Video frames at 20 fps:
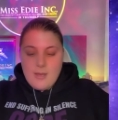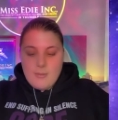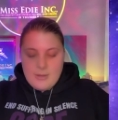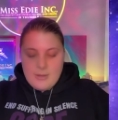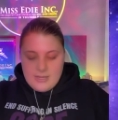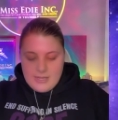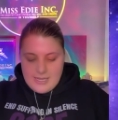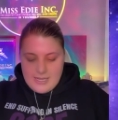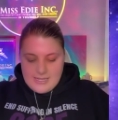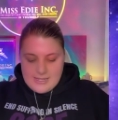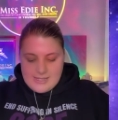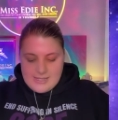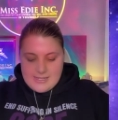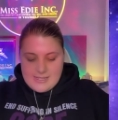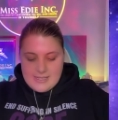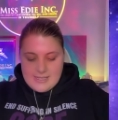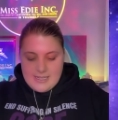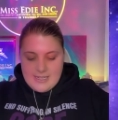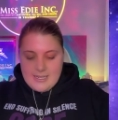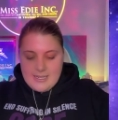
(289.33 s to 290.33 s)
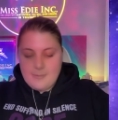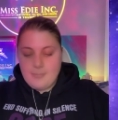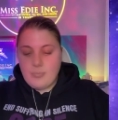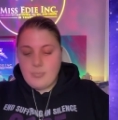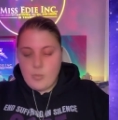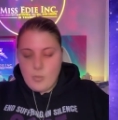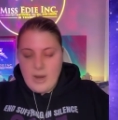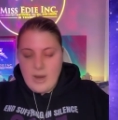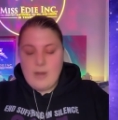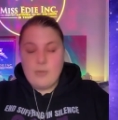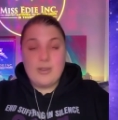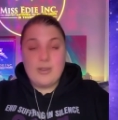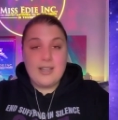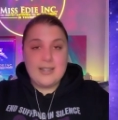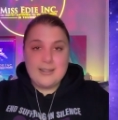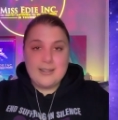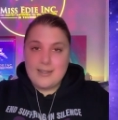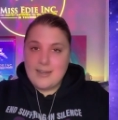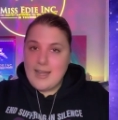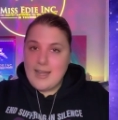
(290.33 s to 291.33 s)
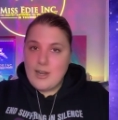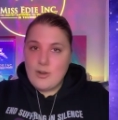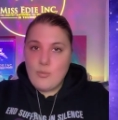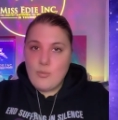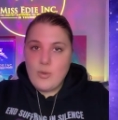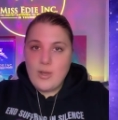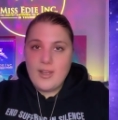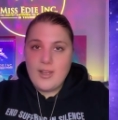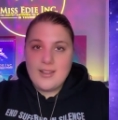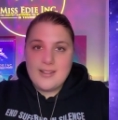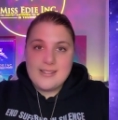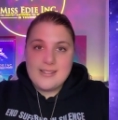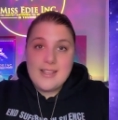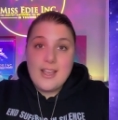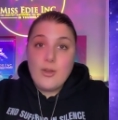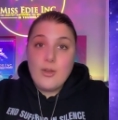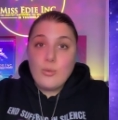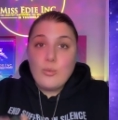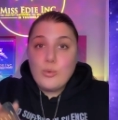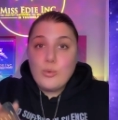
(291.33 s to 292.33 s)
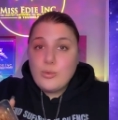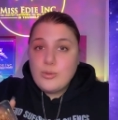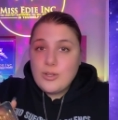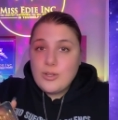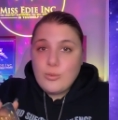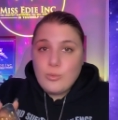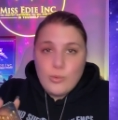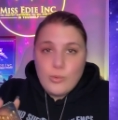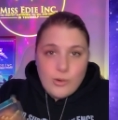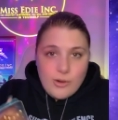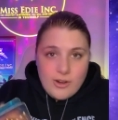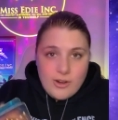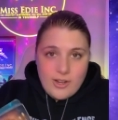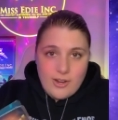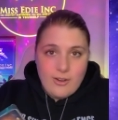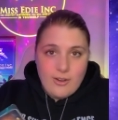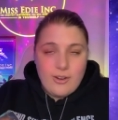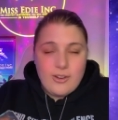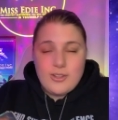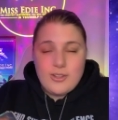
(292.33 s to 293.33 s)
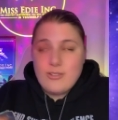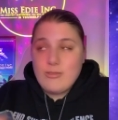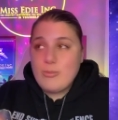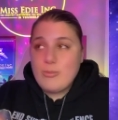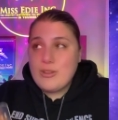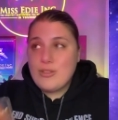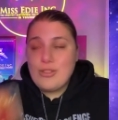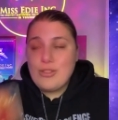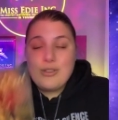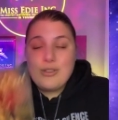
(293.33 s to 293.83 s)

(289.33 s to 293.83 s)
But let's see. Right, we got the Nine of Wands, Wounded Warrior. You've been